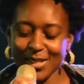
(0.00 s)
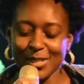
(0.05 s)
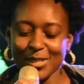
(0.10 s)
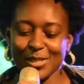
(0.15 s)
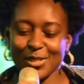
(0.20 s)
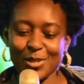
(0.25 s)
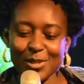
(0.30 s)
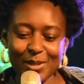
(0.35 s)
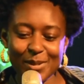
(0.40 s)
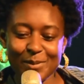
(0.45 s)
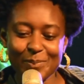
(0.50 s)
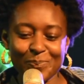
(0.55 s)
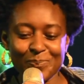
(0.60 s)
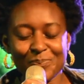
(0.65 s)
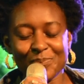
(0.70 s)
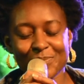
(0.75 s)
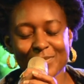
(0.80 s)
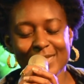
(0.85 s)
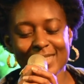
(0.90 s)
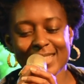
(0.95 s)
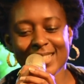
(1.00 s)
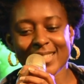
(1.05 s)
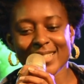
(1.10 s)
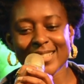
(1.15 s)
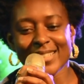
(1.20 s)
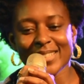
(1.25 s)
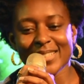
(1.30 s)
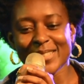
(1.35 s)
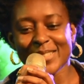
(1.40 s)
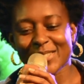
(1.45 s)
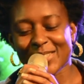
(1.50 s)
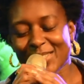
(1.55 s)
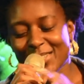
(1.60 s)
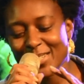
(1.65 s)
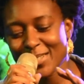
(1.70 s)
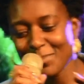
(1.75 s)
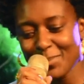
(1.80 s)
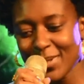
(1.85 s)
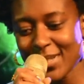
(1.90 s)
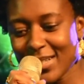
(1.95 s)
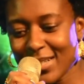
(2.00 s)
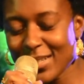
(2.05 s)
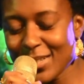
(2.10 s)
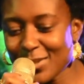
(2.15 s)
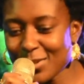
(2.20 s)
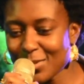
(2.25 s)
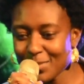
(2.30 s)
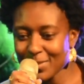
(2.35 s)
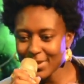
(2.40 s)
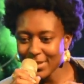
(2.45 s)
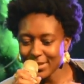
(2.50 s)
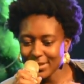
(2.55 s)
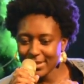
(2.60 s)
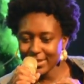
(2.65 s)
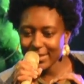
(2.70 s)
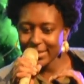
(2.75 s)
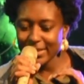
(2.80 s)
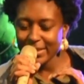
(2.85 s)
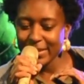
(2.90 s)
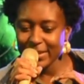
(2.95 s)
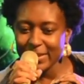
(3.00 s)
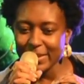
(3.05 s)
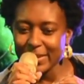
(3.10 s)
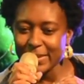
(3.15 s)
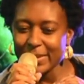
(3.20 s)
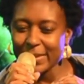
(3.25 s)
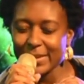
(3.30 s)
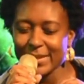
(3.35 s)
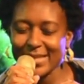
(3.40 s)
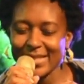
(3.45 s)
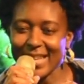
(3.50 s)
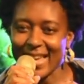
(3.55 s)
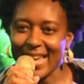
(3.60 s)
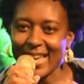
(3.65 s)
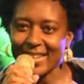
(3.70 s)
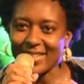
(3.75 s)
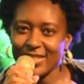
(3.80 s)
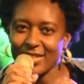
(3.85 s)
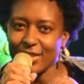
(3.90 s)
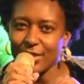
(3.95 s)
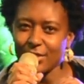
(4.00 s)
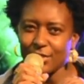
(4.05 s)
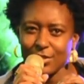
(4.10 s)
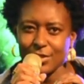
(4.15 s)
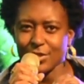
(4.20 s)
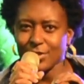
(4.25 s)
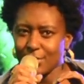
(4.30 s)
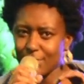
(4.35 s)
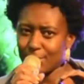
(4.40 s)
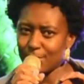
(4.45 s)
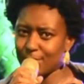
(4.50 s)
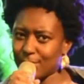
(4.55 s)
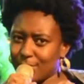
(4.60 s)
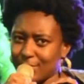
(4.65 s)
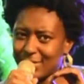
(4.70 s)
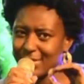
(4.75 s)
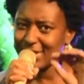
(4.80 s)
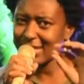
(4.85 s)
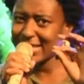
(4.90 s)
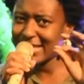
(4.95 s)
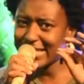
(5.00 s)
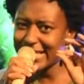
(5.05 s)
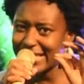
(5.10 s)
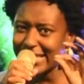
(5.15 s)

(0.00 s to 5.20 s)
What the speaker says: So it's gonna be a little bit sad, just a